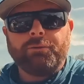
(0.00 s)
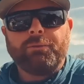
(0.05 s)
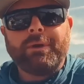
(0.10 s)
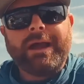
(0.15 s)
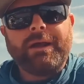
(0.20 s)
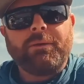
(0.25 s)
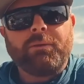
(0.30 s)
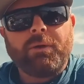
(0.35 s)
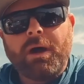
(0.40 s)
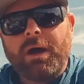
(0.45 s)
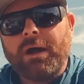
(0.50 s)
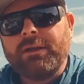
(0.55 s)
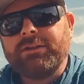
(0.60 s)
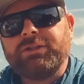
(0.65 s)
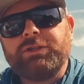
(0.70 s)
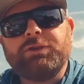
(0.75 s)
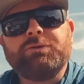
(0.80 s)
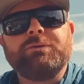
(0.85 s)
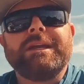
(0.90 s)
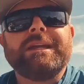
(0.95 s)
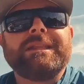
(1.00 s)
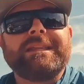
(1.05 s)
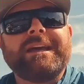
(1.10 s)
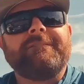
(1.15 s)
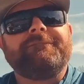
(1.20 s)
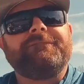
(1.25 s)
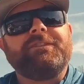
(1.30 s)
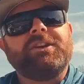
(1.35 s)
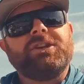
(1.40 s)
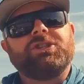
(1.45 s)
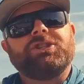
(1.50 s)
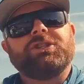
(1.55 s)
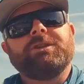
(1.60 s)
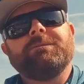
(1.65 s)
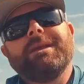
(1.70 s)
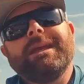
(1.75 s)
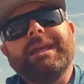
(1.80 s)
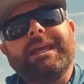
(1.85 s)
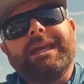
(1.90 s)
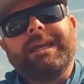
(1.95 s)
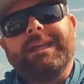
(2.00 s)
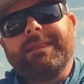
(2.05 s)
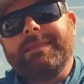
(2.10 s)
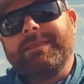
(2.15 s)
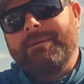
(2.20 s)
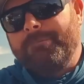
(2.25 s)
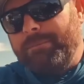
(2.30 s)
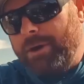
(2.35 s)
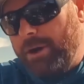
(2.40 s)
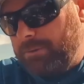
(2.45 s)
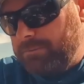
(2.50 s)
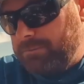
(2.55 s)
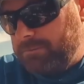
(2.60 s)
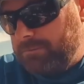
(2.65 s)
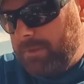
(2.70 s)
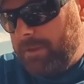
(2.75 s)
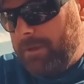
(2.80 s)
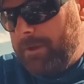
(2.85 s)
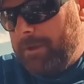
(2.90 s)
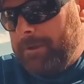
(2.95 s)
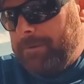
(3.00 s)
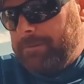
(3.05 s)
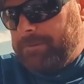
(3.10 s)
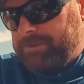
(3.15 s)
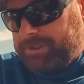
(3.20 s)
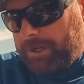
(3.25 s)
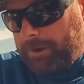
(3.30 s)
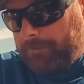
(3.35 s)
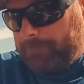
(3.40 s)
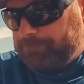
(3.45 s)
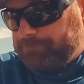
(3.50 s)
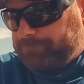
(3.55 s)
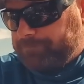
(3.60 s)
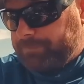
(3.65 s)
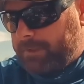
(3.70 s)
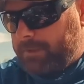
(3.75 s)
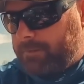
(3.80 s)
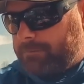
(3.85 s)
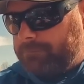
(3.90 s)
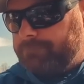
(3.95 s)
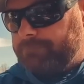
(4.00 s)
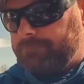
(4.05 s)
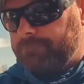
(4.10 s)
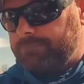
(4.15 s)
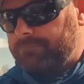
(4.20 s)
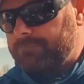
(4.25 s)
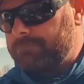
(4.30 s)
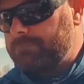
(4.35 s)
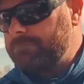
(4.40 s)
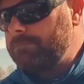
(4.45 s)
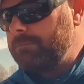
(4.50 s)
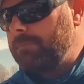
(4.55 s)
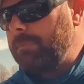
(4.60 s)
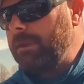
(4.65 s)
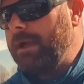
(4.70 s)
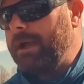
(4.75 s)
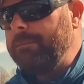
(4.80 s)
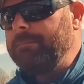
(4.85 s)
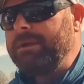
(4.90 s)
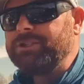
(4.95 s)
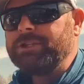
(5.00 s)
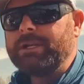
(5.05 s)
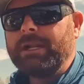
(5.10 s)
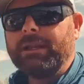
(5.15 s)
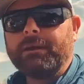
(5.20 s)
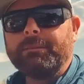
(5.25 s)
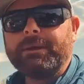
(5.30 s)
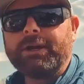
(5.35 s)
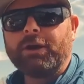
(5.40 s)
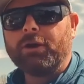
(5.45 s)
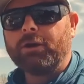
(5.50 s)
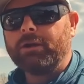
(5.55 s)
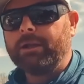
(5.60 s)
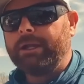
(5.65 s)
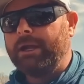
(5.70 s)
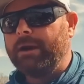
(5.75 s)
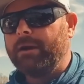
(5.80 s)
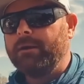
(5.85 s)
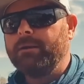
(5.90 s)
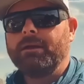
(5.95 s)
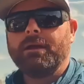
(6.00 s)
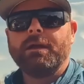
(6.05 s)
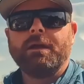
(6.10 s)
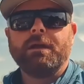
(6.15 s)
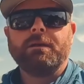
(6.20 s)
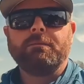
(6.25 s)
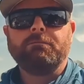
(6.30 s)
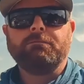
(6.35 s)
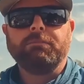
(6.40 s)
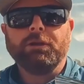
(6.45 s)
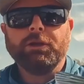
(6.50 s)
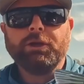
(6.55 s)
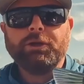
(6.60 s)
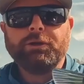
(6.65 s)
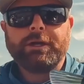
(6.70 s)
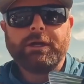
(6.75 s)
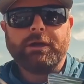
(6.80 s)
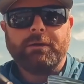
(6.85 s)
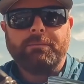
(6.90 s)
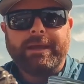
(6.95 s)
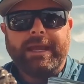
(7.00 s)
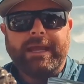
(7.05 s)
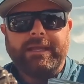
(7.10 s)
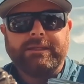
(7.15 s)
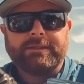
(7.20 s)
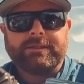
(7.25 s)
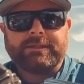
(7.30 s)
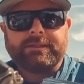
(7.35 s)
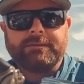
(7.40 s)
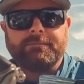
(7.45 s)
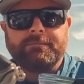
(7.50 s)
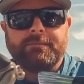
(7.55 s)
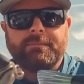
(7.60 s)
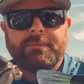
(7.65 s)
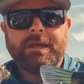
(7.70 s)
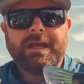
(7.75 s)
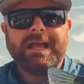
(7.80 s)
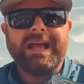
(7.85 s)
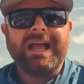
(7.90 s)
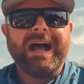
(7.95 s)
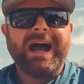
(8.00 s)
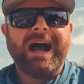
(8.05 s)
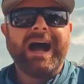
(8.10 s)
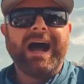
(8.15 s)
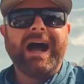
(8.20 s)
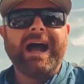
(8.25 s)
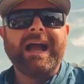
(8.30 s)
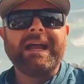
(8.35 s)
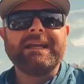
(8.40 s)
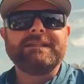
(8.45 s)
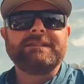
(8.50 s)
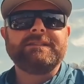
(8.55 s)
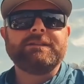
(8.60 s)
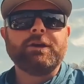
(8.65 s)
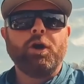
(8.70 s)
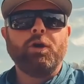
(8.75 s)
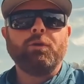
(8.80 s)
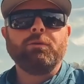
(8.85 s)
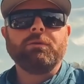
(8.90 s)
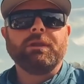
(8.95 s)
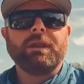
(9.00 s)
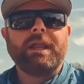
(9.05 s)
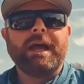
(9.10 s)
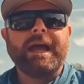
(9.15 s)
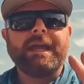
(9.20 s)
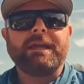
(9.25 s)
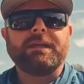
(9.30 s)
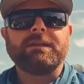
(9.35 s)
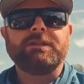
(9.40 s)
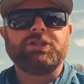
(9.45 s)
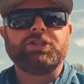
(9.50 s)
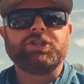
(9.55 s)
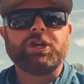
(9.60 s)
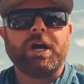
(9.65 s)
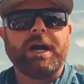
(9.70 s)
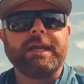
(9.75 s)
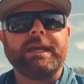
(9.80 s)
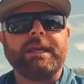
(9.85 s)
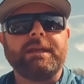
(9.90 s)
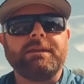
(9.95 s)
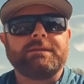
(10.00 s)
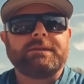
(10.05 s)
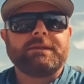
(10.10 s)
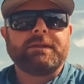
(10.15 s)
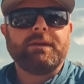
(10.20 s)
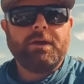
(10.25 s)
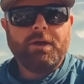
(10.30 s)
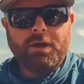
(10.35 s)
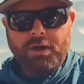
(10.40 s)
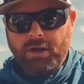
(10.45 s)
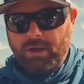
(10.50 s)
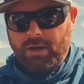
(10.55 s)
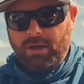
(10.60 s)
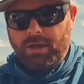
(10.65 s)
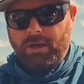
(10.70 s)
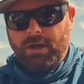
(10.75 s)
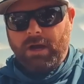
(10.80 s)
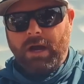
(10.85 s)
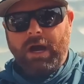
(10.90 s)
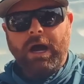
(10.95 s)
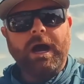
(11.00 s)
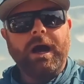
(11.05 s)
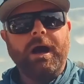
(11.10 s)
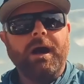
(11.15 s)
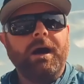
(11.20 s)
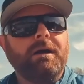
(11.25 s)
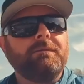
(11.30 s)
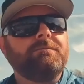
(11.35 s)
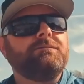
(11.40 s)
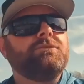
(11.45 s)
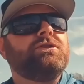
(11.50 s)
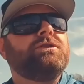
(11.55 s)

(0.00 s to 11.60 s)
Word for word: the right rods, you get that fish in the boat. So I mentioned a little bit earlier, bluegill baits. I don't like giant, uh,